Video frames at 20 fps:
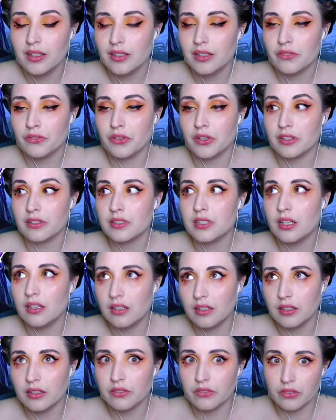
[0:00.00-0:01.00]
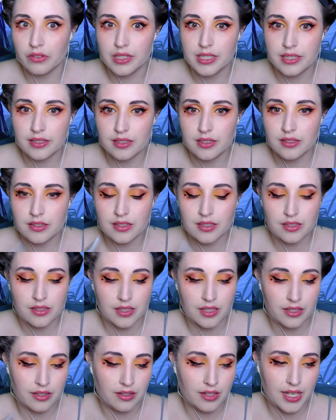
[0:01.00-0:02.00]
for a ton of reasons,
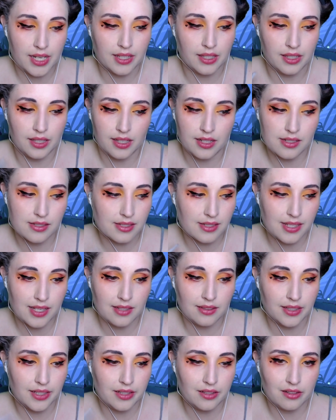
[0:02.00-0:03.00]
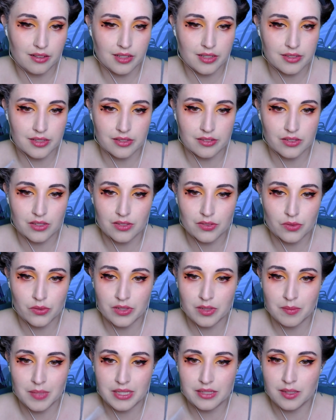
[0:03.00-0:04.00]
and I can get into that later because there's all sorts
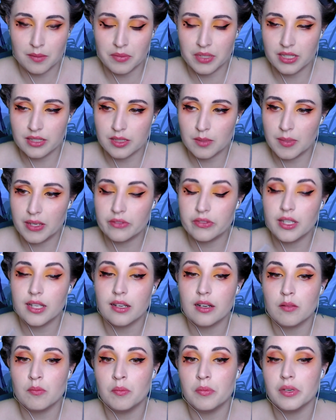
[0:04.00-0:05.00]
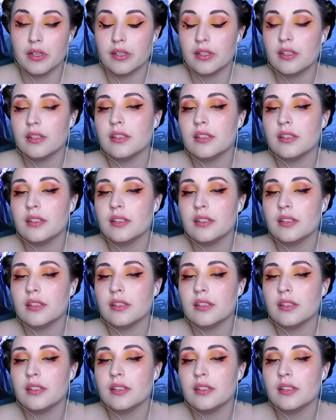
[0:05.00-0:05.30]
of messed up things about that. But